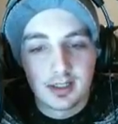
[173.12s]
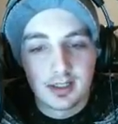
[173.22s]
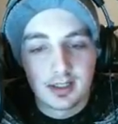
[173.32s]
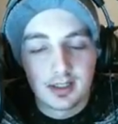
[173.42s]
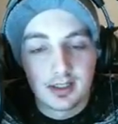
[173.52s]

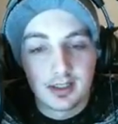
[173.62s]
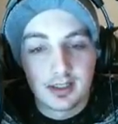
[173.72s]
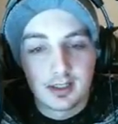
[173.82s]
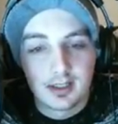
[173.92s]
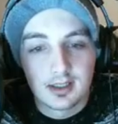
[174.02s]
We're going down the
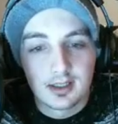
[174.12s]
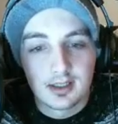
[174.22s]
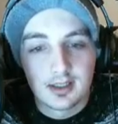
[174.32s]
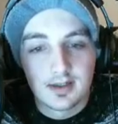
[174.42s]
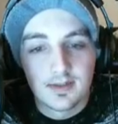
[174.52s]
slide.
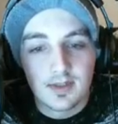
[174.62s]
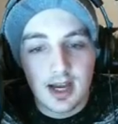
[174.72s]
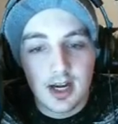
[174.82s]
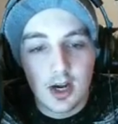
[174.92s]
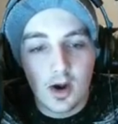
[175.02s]
I
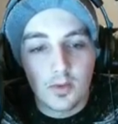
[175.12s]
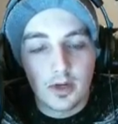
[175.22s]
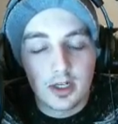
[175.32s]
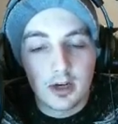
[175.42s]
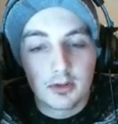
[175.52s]
know. Yeah, I want
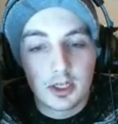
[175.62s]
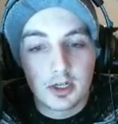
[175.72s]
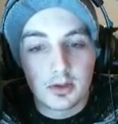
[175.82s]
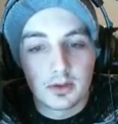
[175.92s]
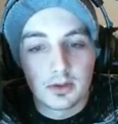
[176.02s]
to go too.